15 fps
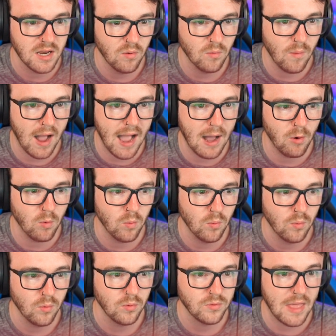Wow,
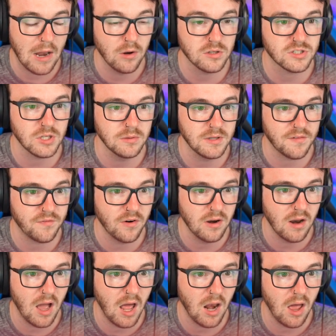that looks so different.
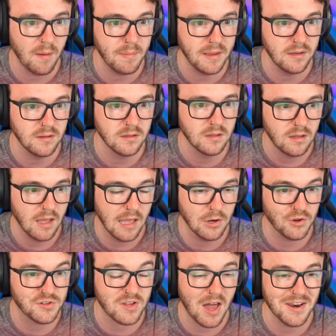I mean, it
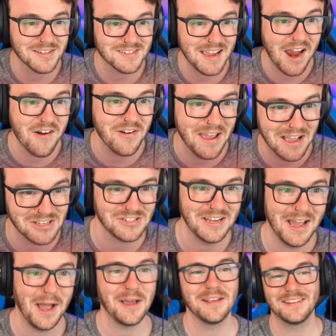looks kind of scary actually.
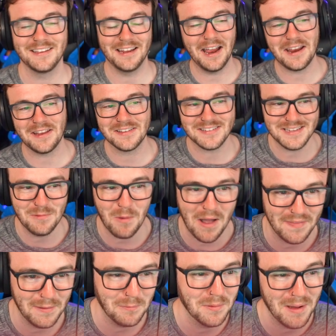I can see why
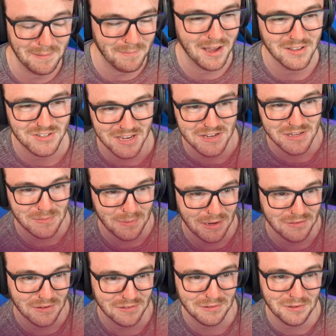they might have changed this one. It
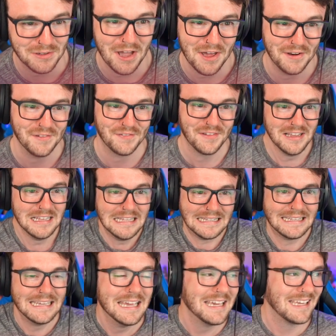does look kind of,
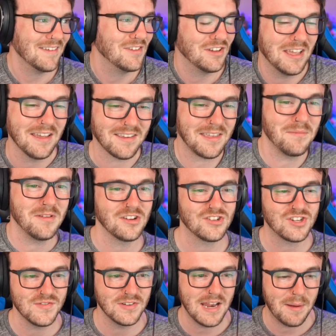gives you give me a
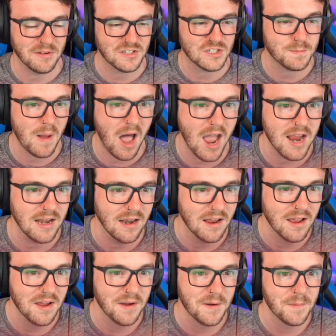shiver down my spine.
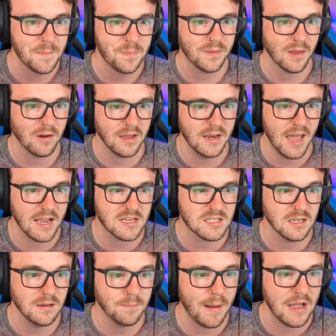Okay, next,
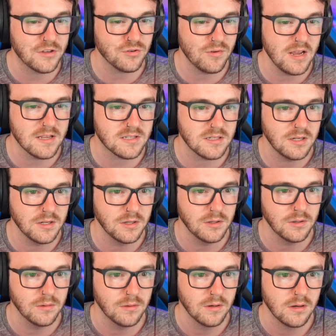
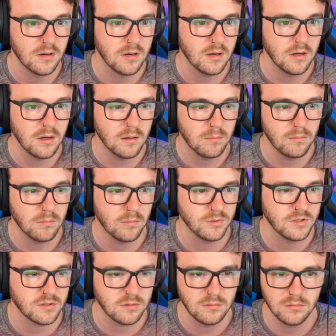Pachirisu. What's
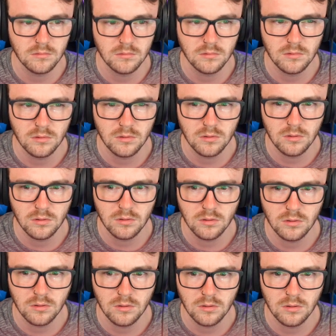this?
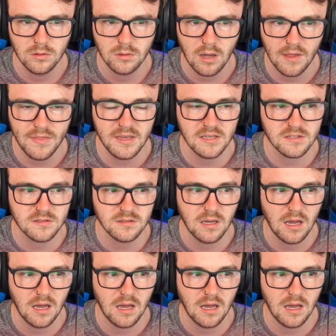I think it's